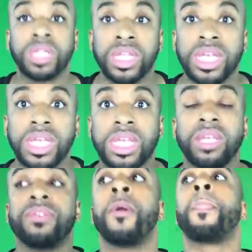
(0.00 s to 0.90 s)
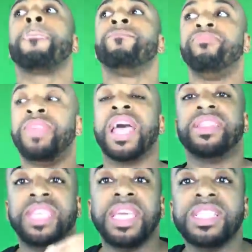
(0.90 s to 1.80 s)
believe
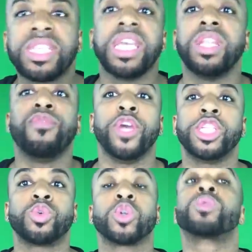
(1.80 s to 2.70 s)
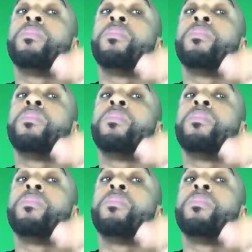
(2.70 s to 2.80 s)
that these individuals